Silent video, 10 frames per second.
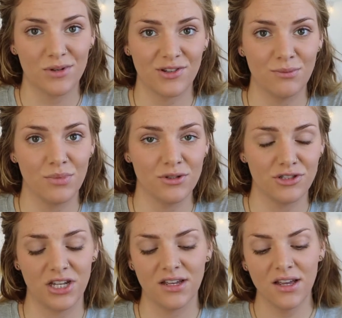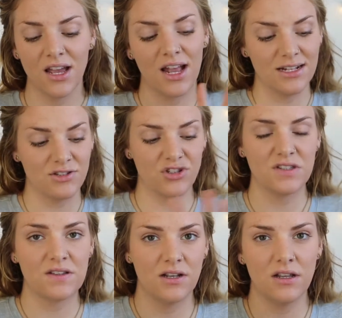or some bullshit, it's
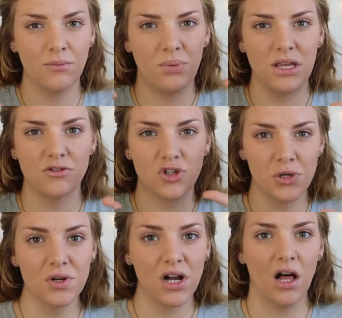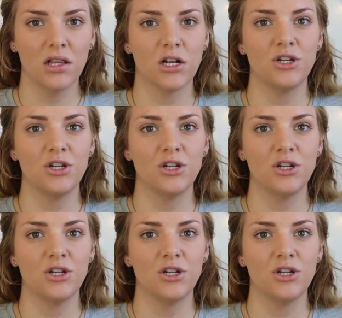just gonna be true to color.